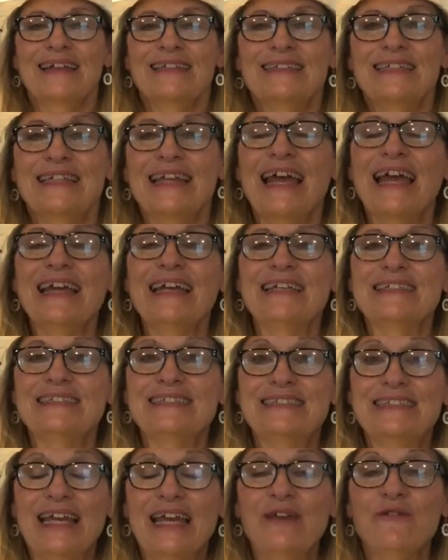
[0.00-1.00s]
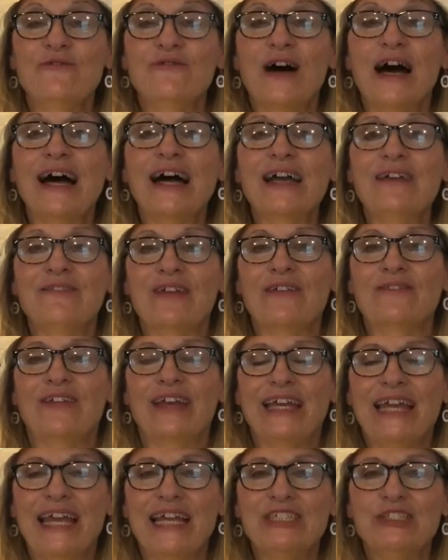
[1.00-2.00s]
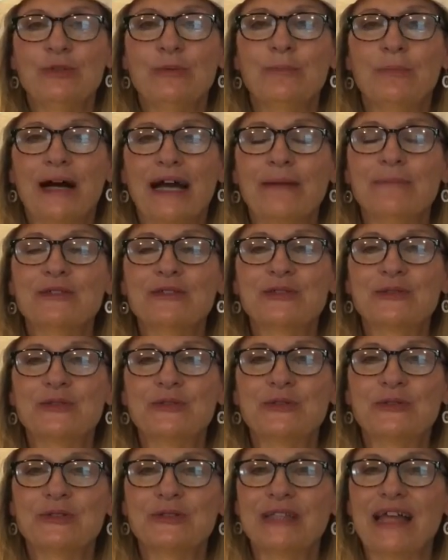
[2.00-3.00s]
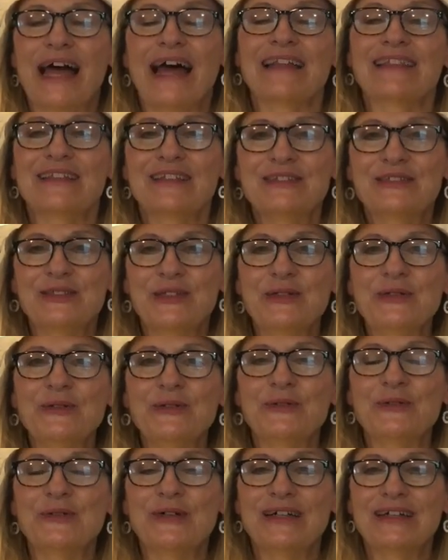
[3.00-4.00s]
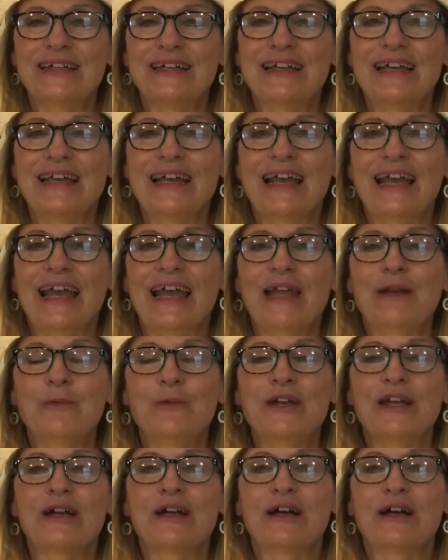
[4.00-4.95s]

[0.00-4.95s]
Today is day five at Vacation Bible School at the zoo. And we